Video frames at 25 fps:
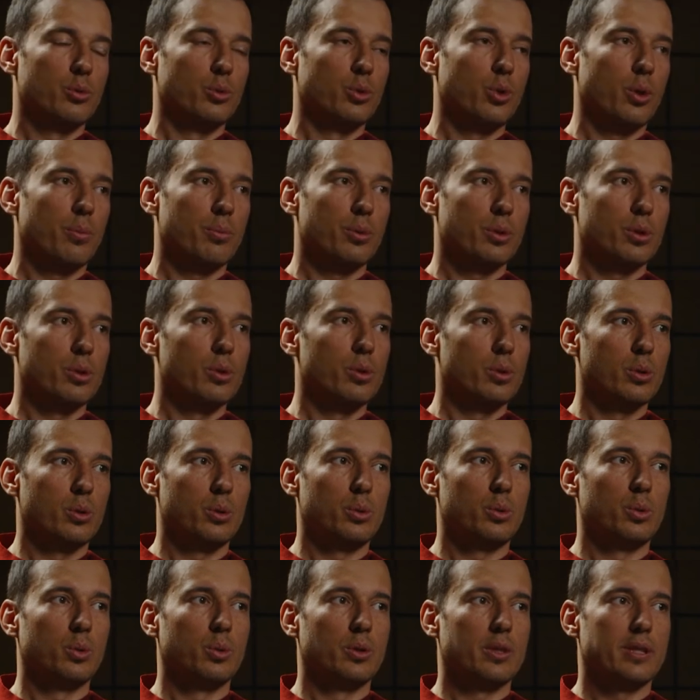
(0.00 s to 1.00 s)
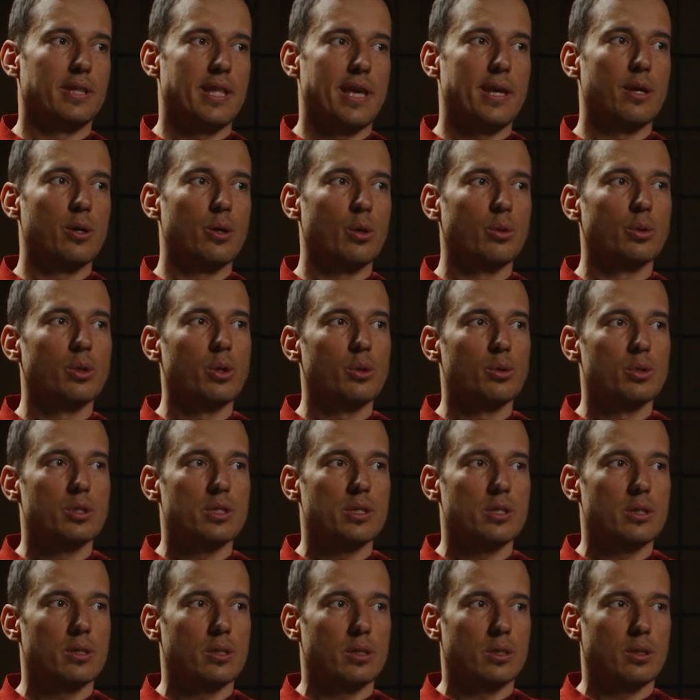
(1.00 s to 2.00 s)
a good opportunity to thank all
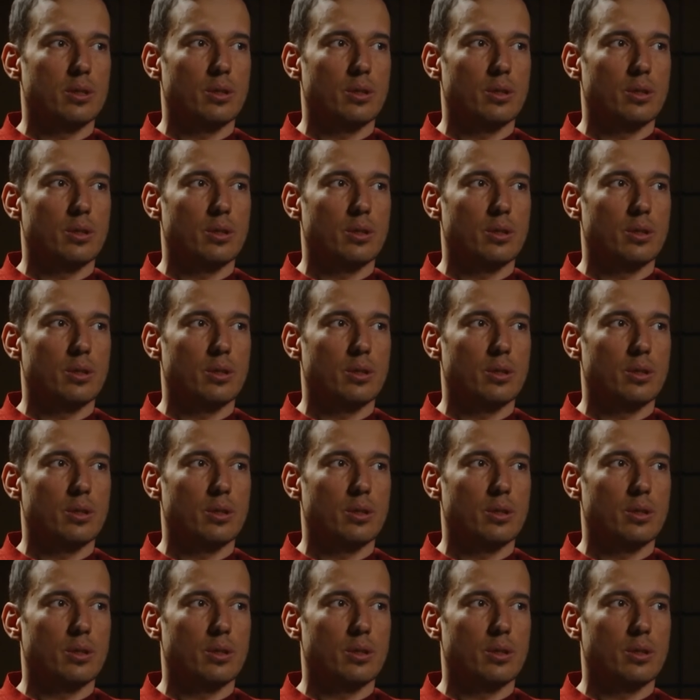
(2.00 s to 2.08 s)
those